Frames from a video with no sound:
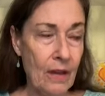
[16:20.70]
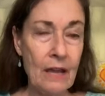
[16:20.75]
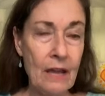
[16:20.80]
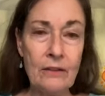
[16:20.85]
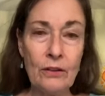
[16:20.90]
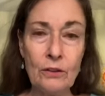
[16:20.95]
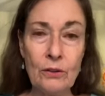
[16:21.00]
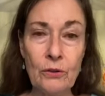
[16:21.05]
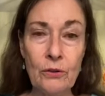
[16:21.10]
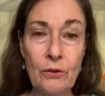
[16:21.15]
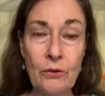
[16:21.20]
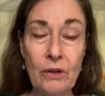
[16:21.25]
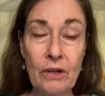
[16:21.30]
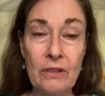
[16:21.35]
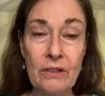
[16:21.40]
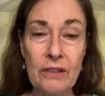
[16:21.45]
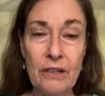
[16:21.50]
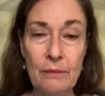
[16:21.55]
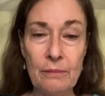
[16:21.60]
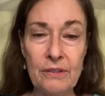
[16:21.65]
and the lunar
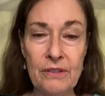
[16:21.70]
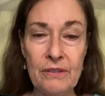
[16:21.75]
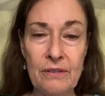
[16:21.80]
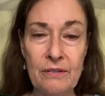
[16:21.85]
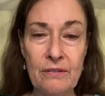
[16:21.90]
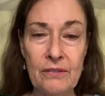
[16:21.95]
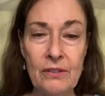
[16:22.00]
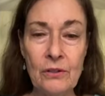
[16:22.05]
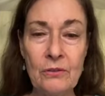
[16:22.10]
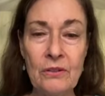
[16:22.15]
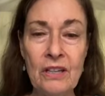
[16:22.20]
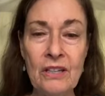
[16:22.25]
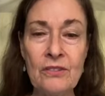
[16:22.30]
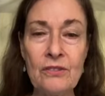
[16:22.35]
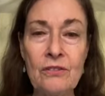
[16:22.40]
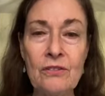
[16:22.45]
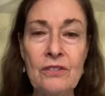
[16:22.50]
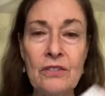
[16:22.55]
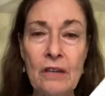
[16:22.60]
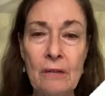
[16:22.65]
eclipse. So things
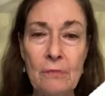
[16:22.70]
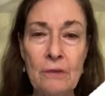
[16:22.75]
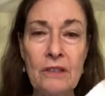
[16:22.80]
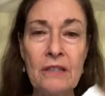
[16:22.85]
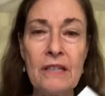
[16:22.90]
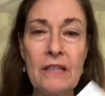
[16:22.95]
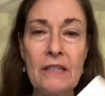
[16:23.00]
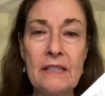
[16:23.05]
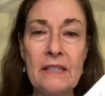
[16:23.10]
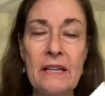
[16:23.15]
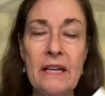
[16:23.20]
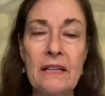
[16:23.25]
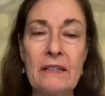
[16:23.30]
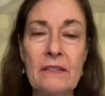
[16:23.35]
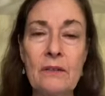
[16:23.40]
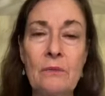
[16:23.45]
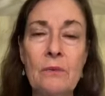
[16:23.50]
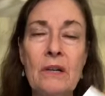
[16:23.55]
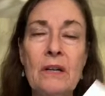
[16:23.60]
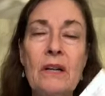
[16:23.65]
are doubly
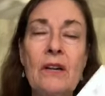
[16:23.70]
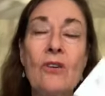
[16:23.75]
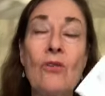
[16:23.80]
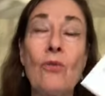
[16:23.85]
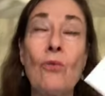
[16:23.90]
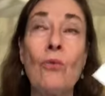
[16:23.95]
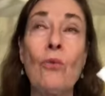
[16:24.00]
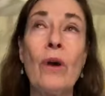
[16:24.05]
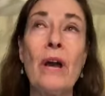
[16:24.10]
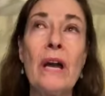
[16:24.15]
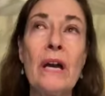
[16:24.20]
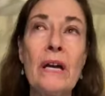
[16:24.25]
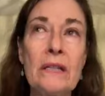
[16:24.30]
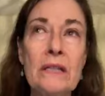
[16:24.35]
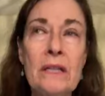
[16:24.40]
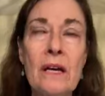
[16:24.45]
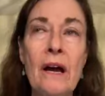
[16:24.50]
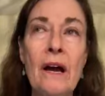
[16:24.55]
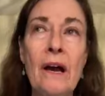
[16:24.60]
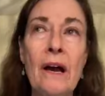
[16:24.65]
intense. So what a great
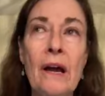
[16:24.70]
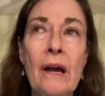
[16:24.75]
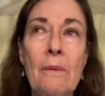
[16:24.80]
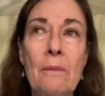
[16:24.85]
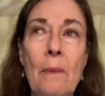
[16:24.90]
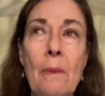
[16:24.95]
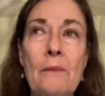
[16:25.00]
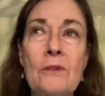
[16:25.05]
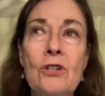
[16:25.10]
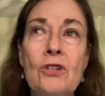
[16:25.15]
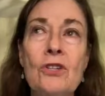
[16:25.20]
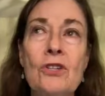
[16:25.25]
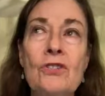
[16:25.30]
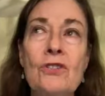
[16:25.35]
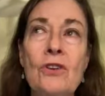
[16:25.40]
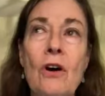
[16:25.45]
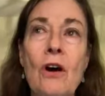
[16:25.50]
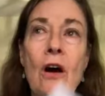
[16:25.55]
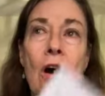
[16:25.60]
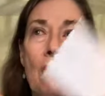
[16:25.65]
time to
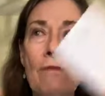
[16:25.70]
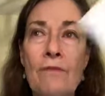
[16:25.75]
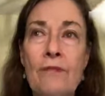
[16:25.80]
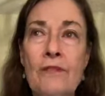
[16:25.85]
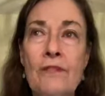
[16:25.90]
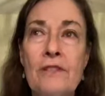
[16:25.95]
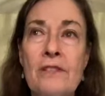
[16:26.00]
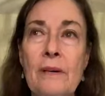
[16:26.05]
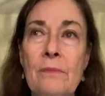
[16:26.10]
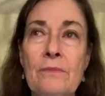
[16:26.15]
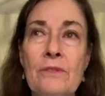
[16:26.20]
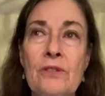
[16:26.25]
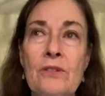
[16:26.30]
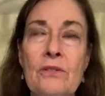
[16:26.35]
just offer this up